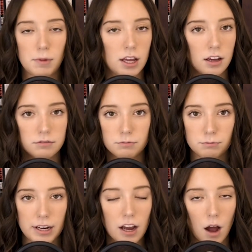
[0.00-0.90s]

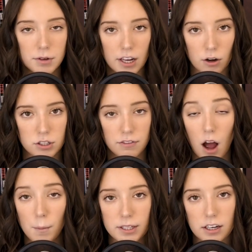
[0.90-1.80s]
many commentators have
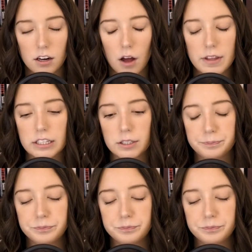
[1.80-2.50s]
commented on this,